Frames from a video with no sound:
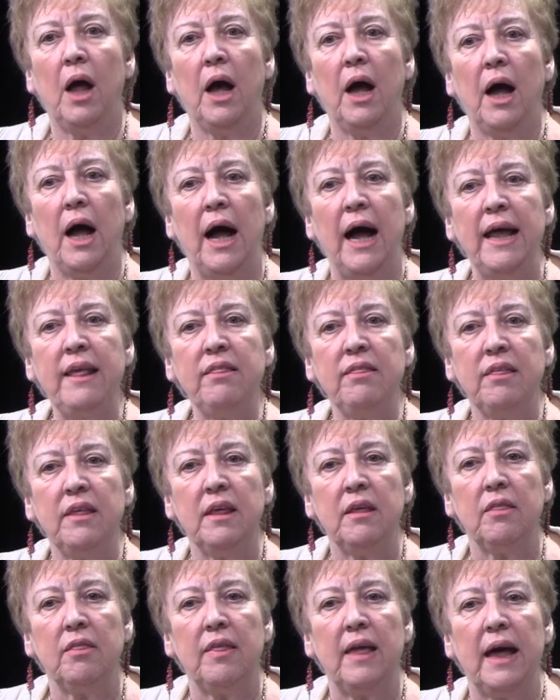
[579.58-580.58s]
I
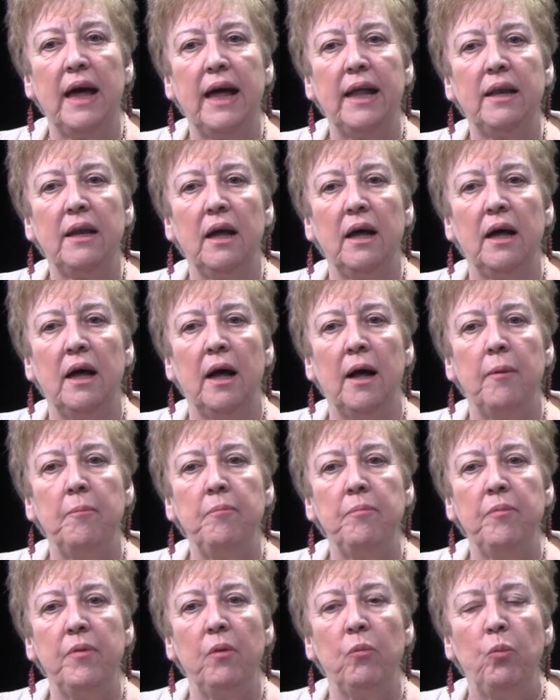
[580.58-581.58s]
think that
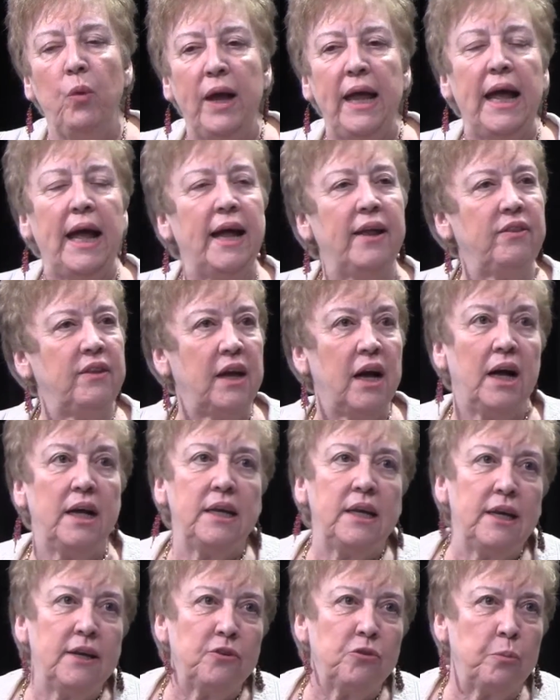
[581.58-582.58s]
we had the
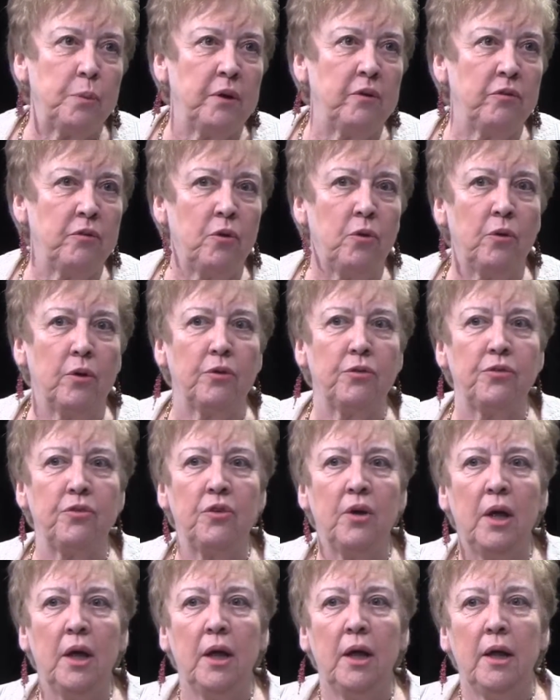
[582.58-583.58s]
ideas, but of course,